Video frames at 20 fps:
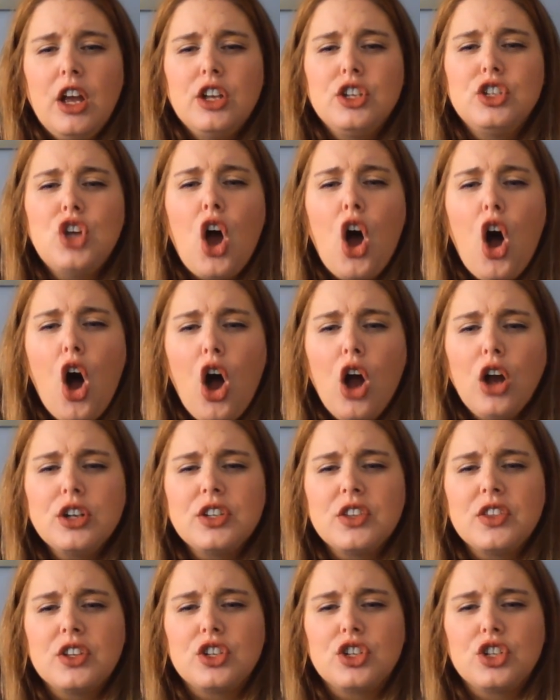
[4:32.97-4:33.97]
talk
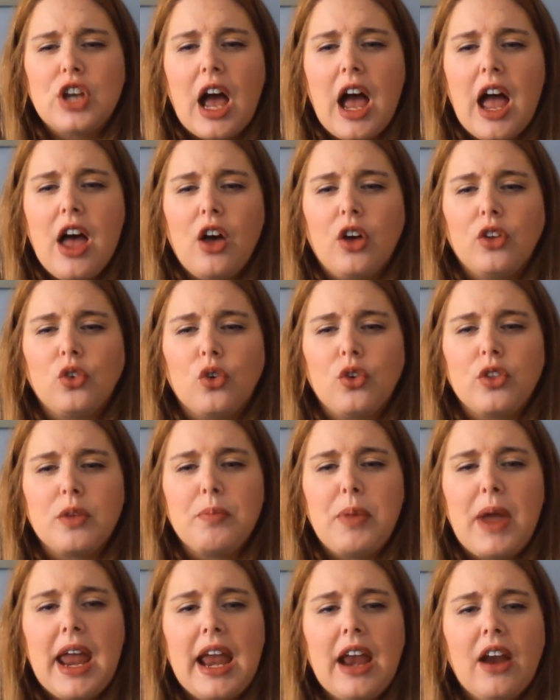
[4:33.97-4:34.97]
to the child or the
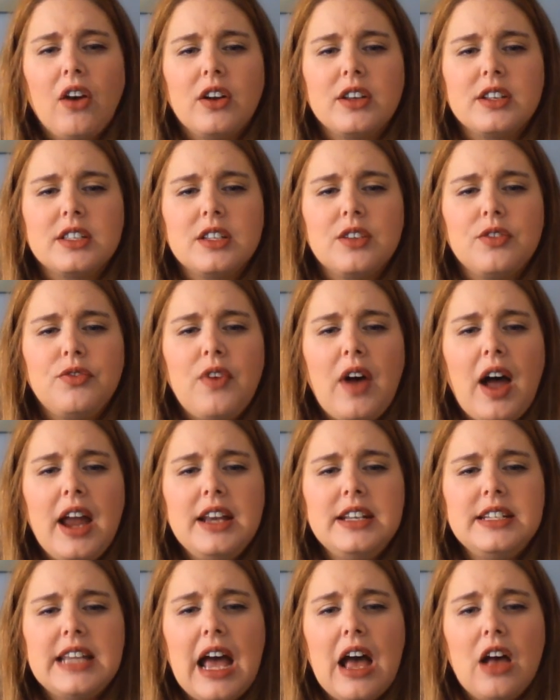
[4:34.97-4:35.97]
parents to
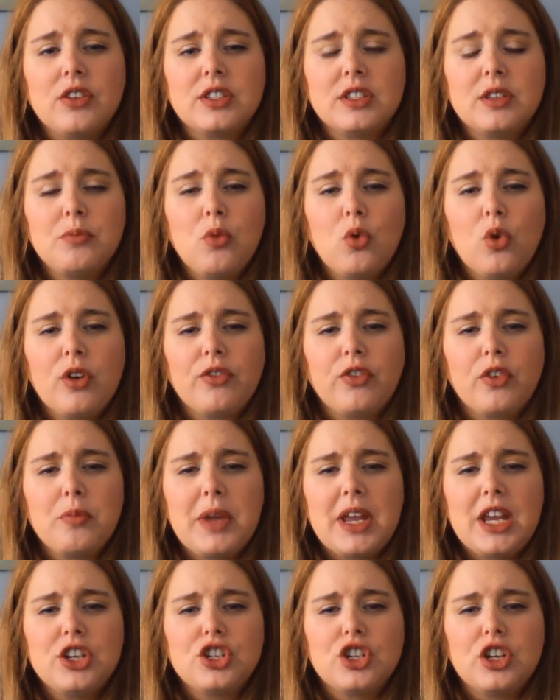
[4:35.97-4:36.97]
find out some more
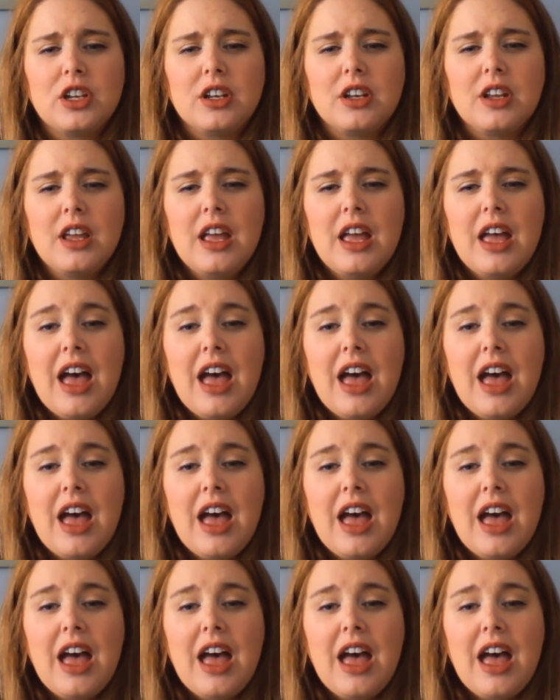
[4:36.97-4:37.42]
information.